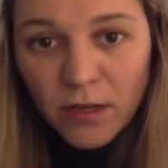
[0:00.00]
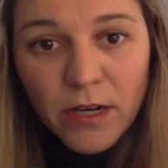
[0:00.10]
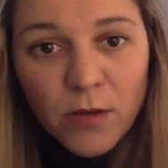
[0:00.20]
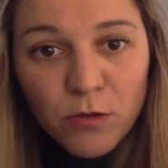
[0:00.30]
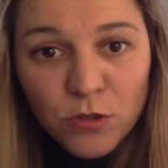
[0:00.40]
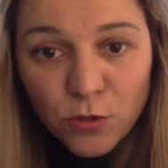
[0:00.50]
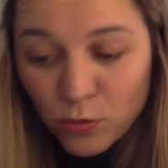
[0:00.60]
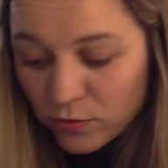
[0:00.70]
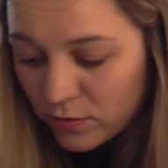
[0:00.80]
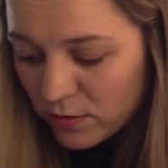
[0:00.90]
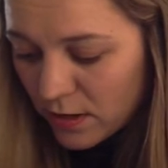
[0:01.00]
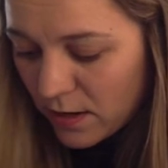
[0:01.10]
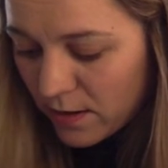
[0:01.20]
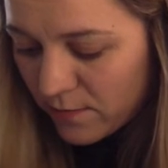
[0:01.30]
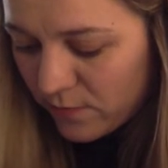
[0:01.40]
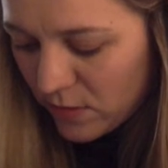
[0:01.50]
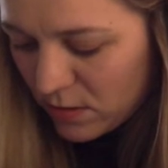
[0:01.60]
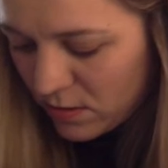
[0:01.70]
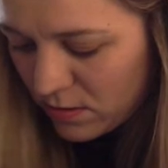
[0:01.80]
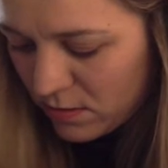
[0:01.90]
And I were told, um,
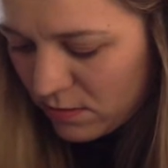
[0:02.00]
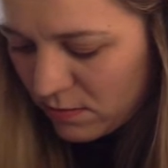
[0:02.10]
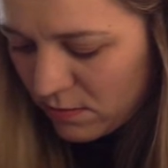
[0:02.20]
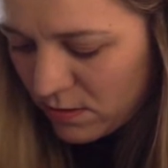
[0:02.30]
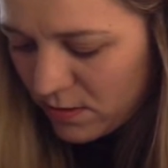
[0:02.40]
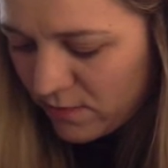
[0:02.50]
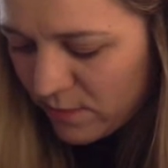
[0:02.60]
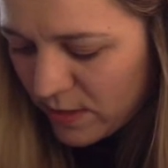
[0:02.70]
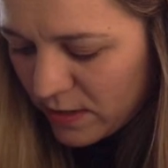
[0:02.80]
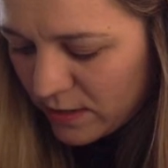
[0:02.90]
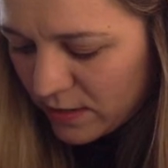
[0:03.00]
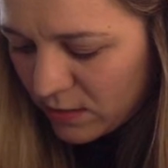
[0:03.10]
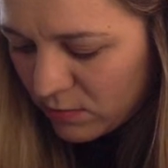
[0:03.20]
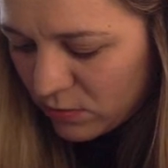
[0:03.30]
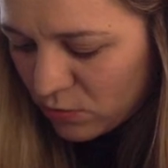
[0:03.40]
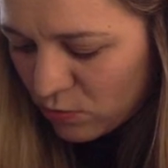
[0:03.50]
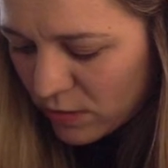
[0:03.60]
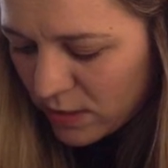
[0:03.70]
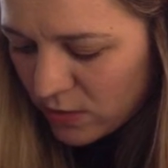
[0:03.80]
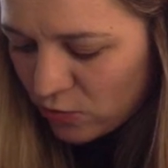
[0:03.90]
if beta is equal to
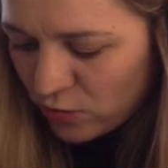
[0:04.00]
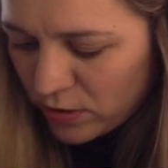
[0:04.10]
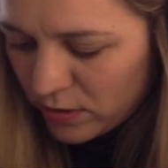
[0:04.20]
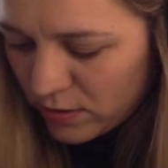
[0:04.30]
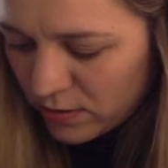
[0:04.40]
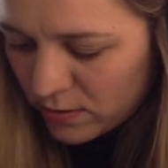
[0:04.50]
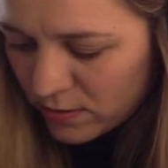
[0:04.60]
one hundred,